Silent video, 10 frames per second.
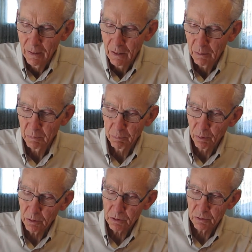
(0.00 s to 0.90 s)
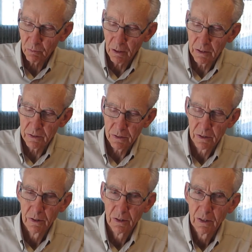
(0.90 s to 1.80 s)
I mean, portion-wise,
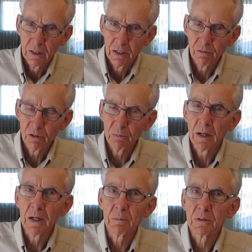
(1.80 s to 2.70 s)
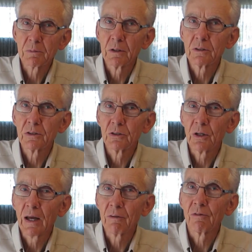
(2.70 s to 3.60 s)
If you made up as much as you
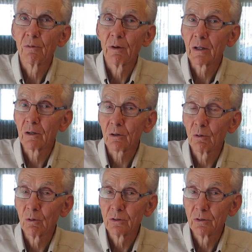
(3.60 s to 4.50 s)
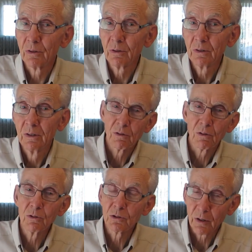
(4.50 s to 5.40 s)
have for regular cold cereal, you'd
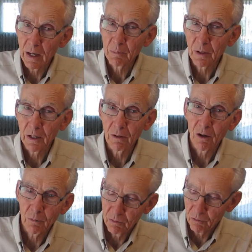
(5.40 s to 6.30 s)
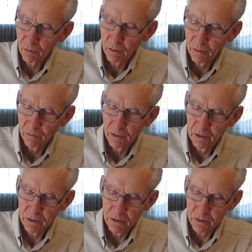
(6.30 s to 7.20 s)
lose your appetite long before you
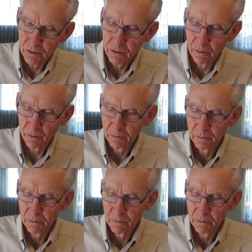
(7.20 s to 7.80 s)
finish your cereal.